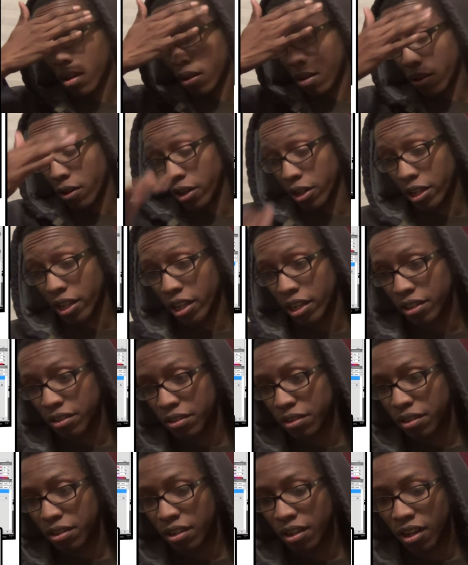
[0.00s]
Alright
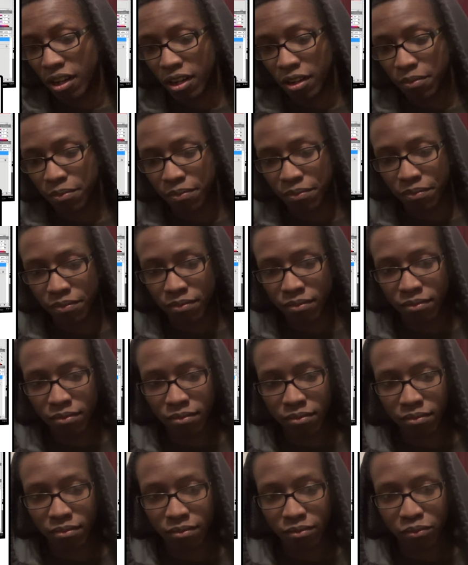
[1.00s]
guys,
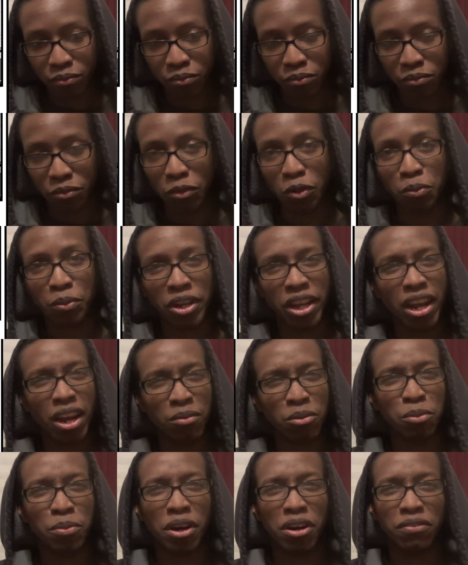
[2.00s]
little
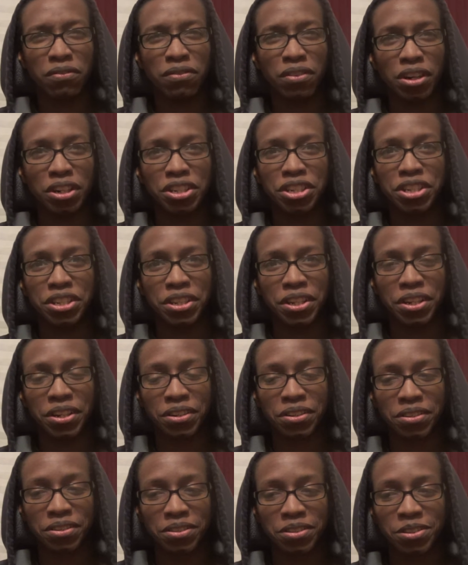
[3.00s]
camera malfunction
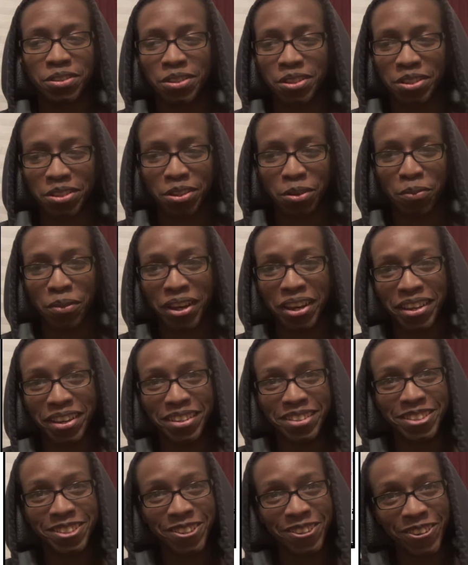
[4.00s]
there, so let's get back
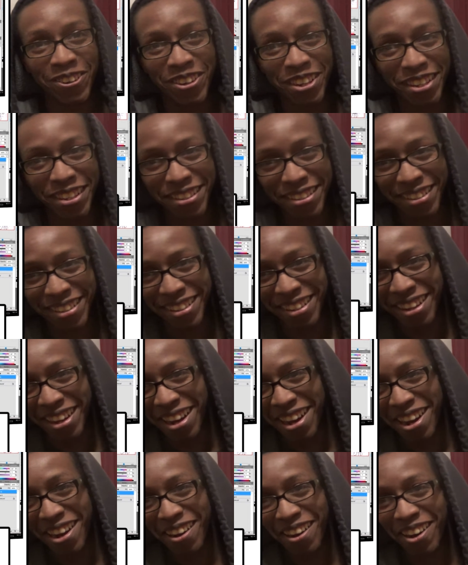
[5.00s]
into it.
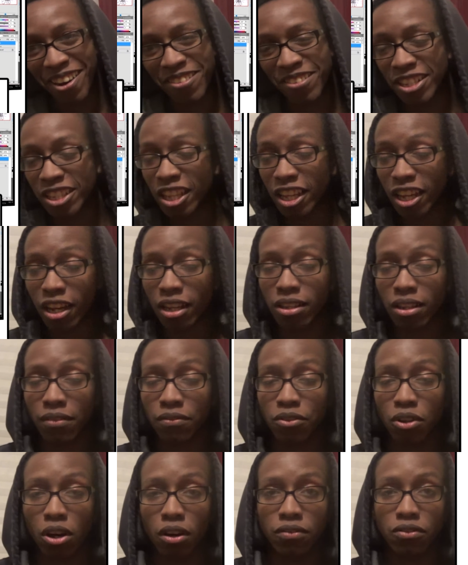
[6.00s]
I think I
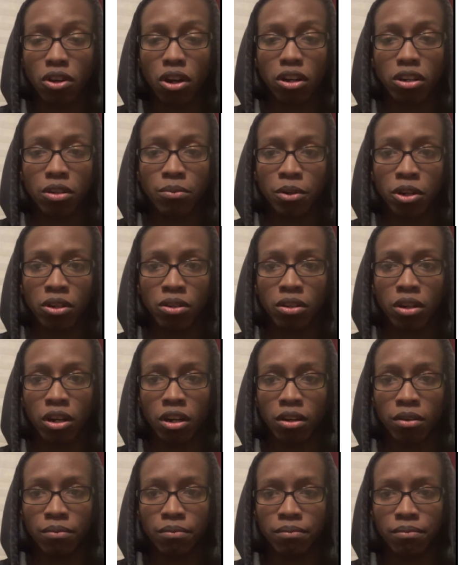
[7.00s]
left off talking
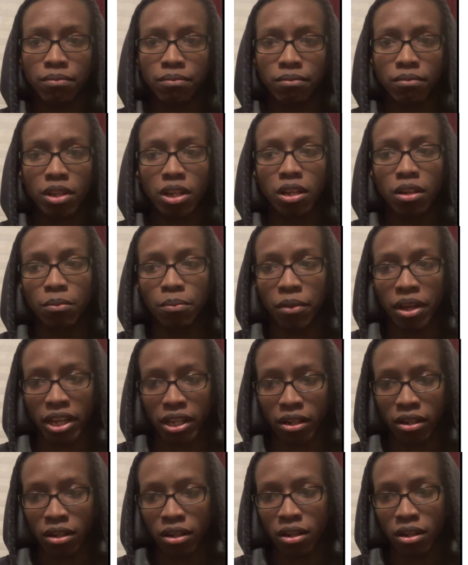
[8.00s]
about
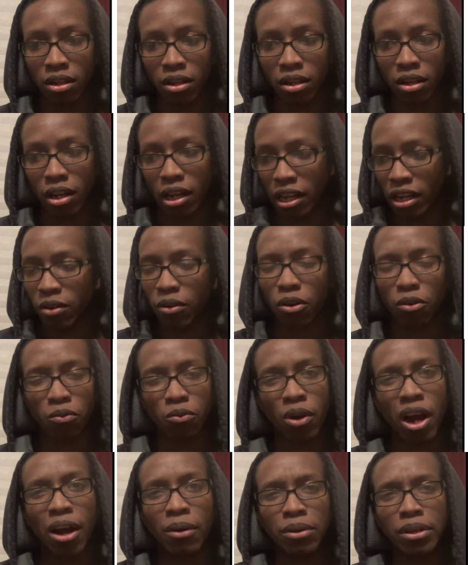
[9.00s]
Main and
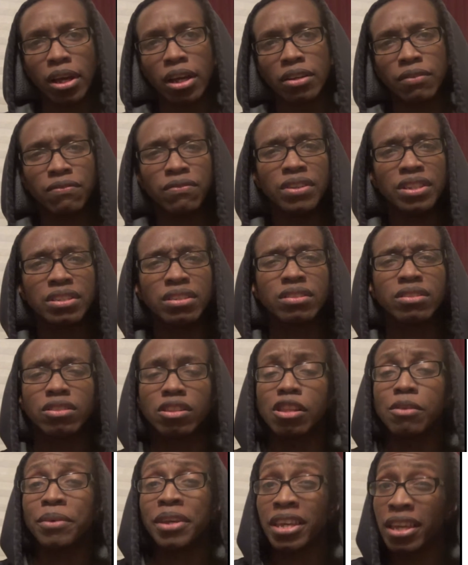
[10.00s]
how he kind of fits into
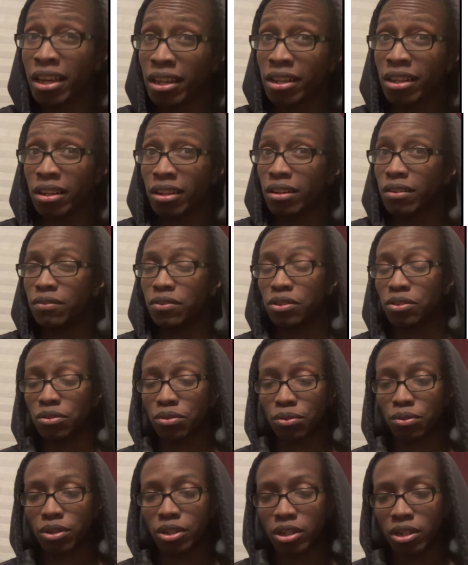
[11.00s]
the beginning of the
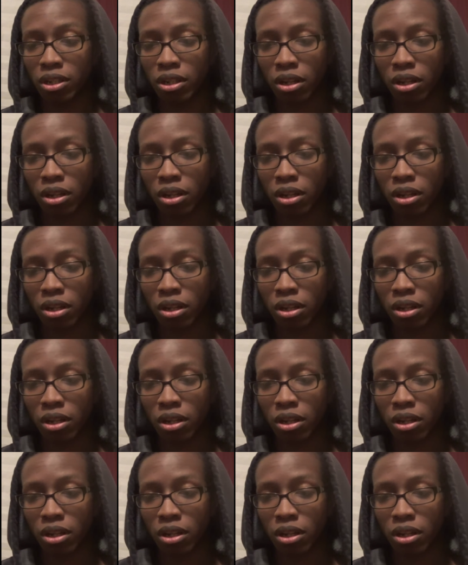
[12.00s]
story.